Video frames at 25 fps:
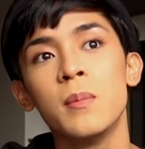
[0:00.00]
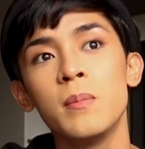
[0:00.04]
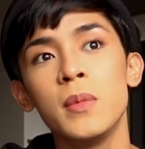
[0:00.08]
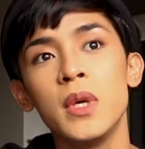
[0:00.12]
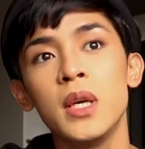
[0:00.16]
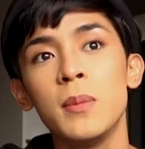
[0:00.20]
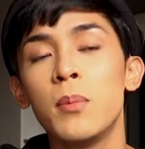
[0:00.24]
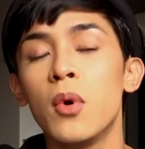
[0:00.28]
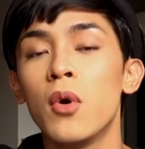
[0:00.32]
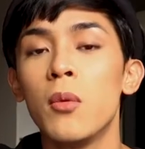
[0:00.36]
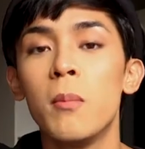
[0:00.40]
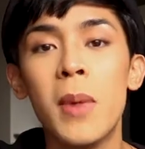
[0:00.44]

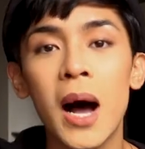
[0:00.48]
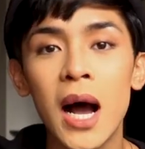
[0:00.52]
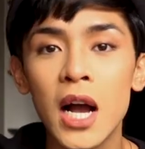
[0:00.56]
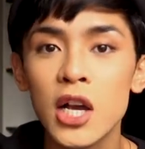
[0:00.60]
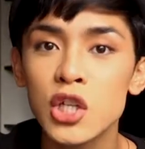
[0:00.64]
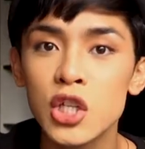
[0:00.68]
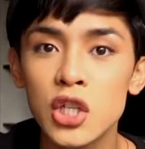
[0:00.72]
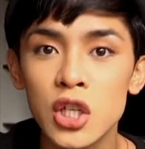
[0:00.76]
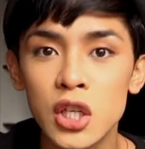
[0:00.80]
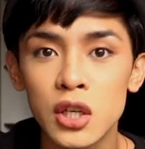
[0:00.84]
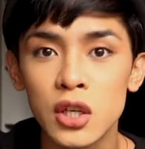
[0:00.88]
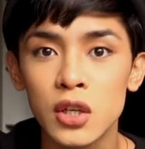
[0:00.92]
people
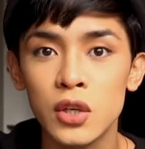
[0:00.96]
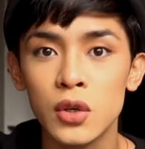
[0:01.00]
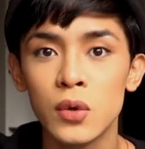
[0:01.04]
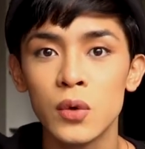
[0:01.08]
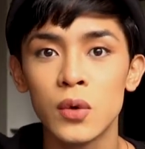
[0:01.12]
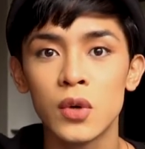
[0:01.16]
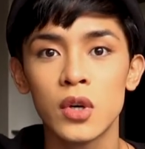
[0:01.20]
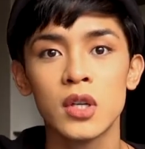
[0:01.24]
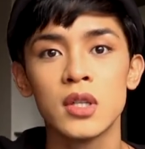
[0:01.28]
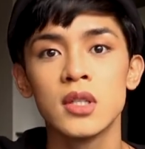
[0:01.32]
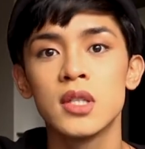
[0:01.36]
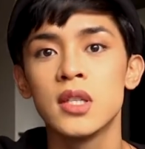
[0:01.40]
bashing
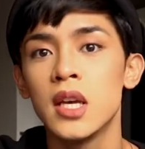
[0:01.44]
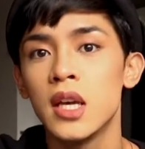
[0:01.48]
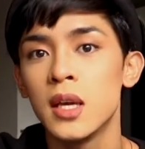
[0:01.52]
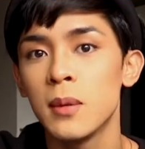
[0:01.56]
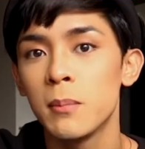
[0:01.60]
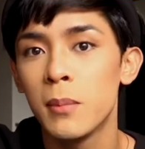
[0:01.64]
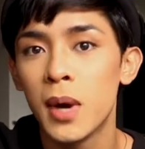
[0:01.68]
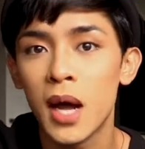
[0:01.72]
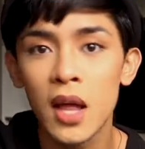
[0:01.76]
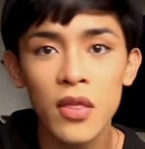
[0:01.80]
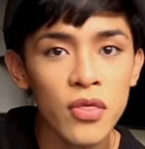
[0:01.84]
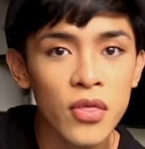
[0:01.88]
you or
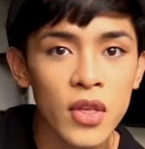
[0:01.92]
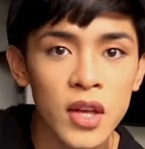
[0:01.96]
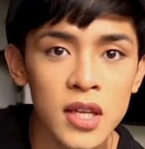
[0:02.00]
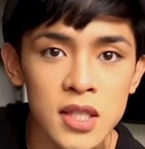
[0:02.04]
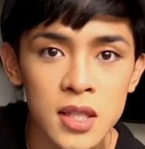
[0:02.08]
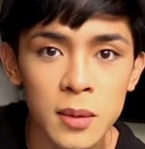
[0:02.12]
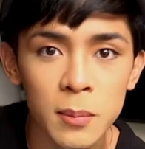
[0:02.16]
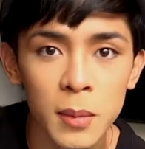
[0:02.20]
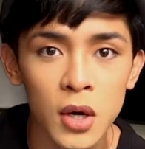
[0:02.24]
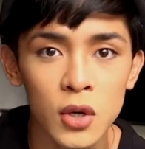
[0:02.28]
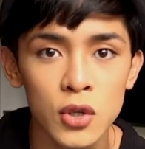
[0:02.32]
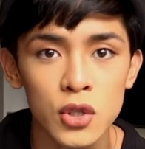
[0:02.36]
saying bad
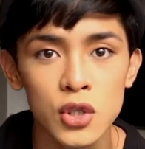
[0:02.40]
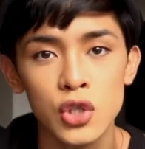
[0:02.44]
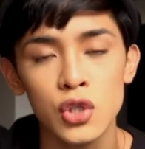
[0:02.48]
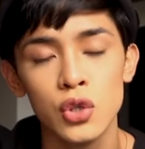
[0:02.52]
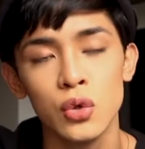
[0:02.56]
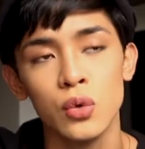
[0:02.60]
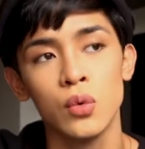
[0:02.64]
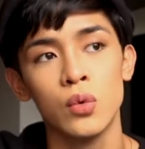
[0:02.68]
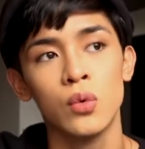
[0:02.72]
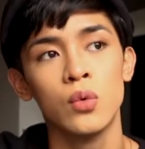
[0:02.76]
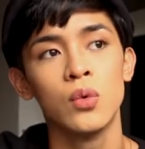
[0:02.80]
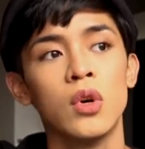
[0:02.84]
things about
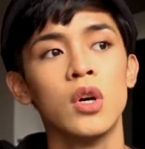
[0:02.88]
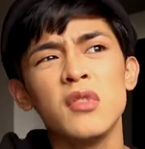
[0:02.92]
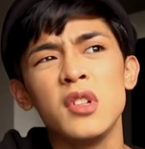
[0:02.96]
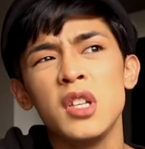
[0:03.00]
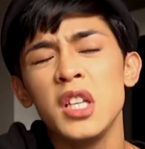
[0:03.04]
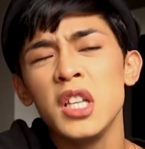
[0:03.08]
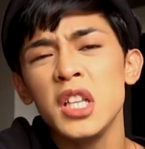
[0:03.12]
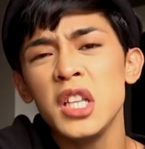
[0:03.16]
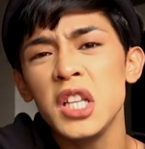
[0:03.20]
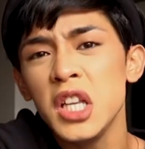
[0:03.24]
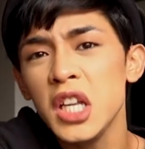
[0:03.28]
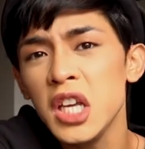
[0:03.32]
you.
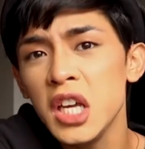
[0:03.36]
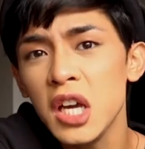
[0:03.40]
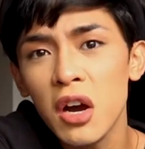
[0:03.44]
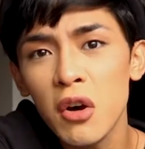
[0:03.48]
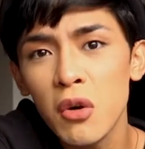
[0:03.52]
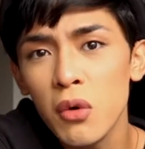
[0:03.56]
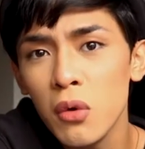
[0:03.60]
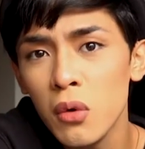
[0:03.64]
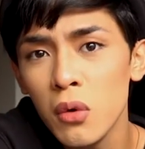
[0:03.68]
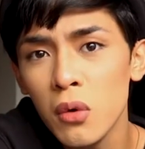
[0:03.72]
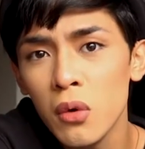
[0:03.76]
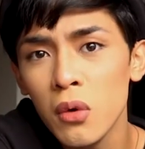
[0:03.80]
Hindi
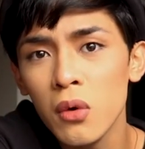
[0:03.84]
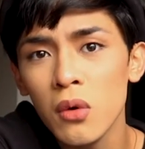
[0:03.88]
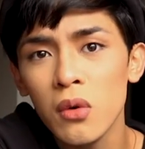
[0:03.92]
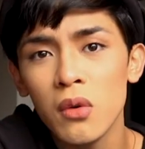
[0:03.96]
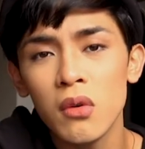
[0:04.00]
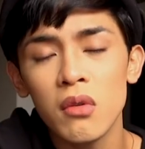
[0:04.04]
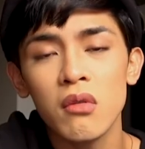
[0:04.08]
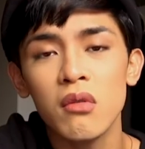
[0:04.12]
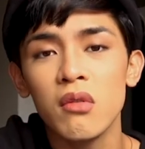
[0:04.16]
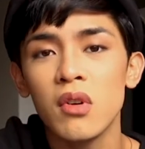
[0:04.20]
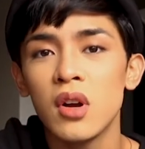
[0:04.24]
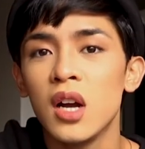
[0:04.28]

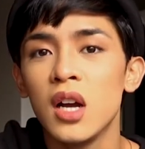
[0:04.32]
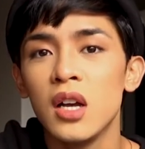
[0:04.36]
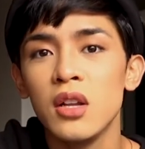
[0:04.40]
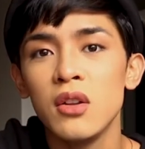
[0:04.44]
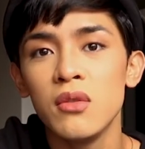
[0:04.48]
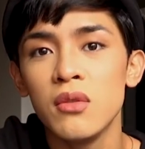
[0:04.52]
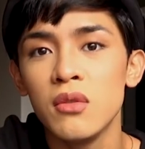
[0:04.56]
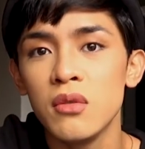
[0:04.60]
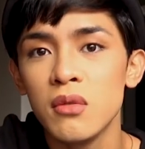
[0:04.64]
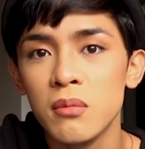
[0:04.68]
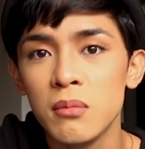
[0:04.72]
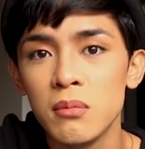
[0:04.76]
ako
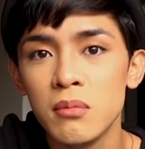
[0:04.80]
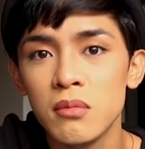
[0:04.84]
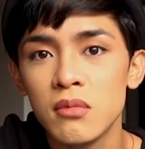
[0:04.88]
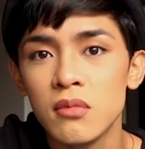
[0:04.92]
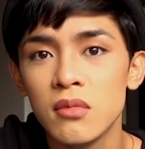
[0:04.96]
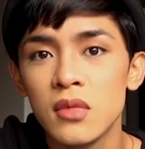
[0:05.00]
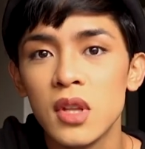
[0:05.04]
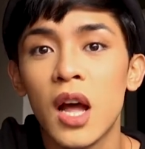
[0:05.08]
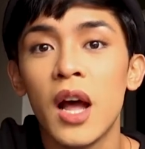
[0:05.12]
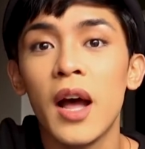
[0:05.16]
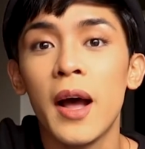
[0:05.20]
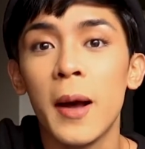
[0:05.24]
ganun
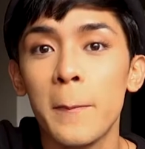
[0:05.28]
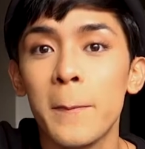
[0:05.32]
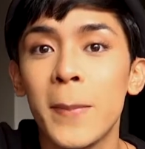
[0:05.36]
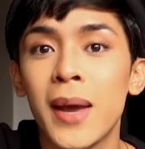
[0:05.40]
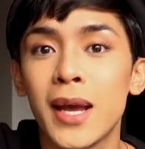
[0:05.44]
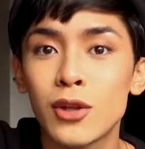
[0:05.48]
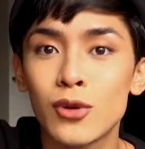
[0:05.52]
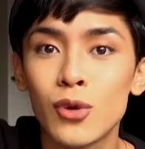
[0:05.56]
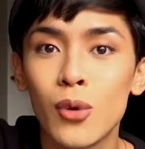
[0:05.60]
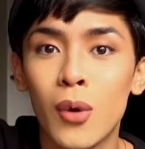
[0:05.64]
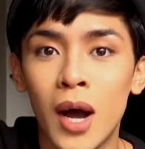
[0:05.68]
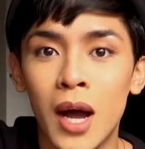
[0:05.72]

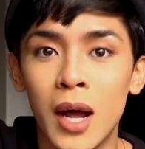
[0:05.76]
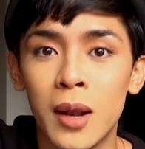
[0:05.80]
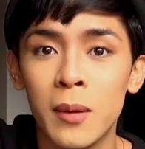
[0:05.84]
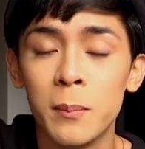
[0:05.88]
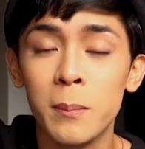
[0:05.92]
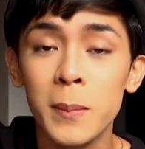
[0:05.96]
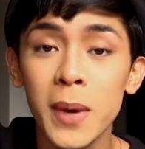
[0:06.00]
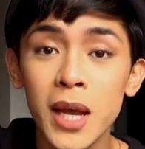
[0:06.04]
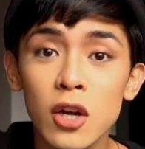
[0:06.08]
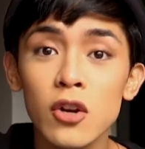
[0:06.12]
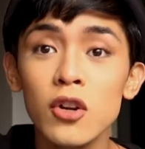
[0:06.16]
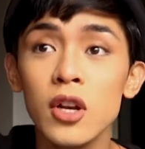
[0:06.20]

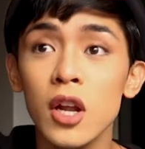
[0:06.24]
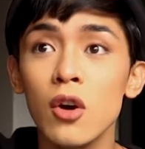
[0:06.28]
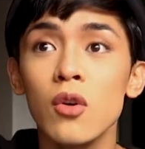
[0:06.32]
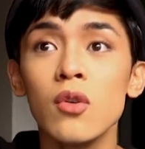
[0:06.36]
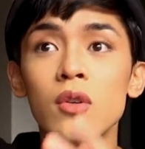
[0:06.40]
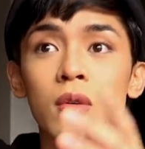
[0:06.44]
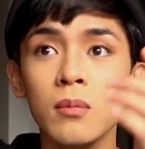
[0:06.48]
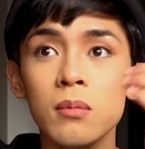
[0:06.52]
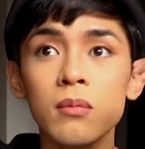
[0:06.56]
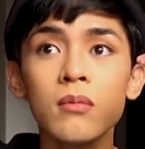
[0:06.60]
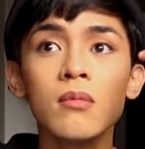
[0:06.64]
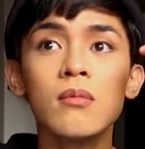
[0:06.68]
naapektuhan. Meron akong